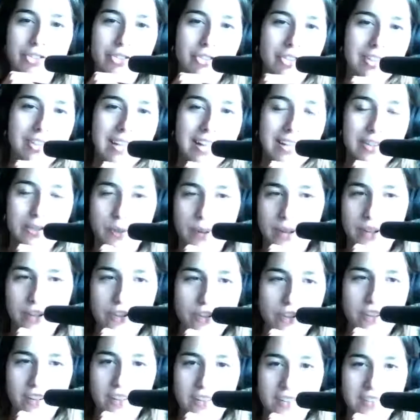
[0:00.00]
do the last
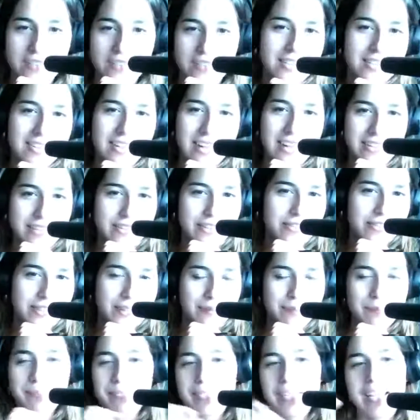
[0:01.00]
question because it's kind of fun.
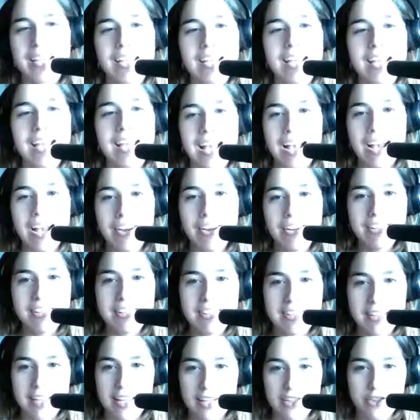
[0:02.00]
How did
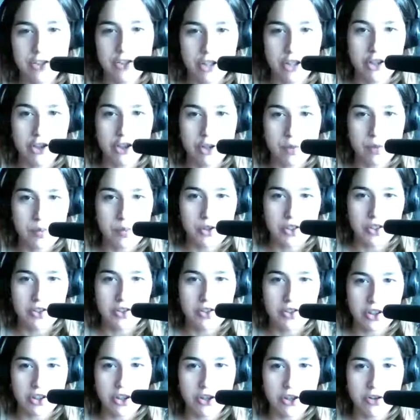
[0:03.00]
the ancient Egyptians
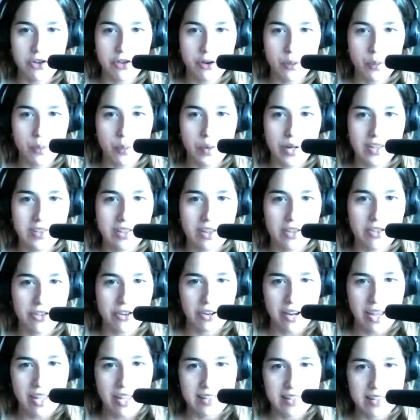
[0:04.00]
secure their wigs on their
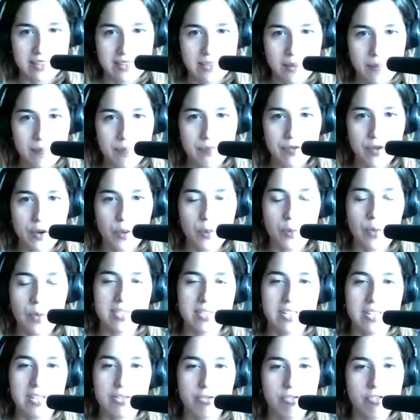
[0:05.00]
heads? Was
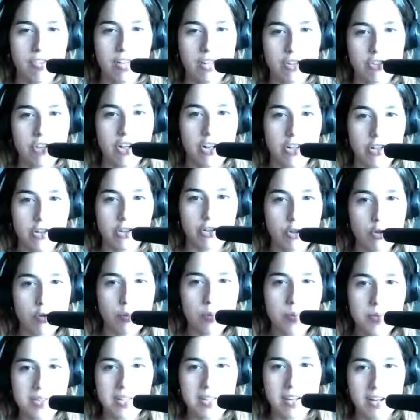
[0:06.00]
it flesh-colored
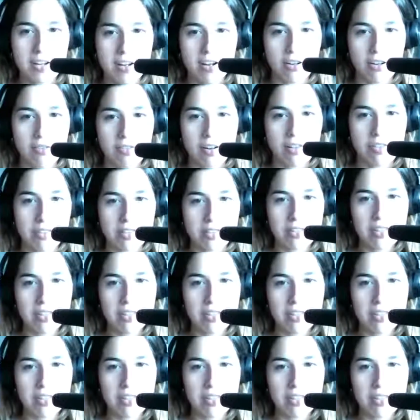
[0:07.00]
loops that hung around the